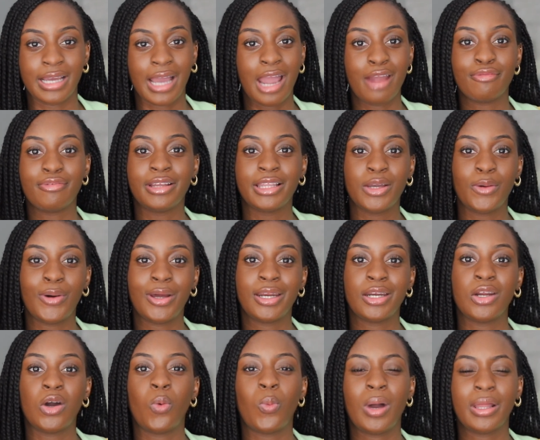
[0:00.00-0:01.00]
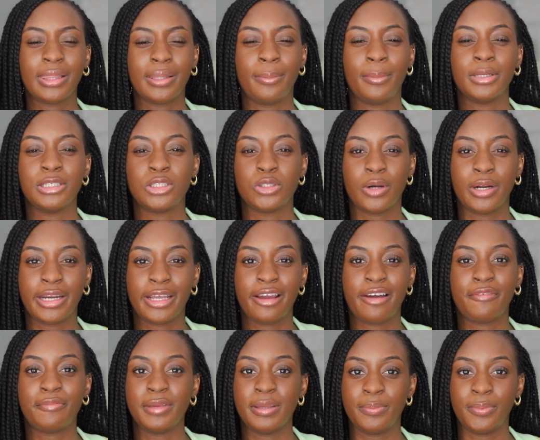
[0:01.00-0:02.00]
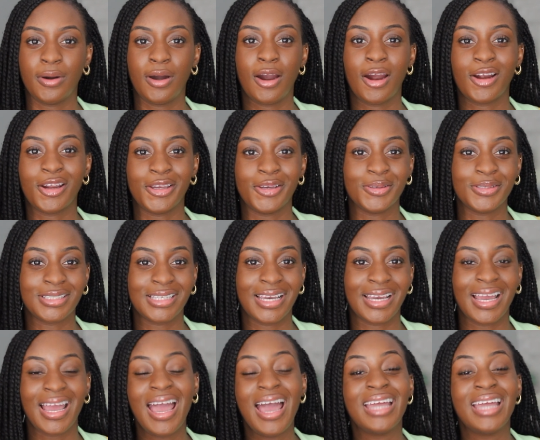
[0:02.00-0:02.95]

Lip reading: I really want to know what the majority of people are using.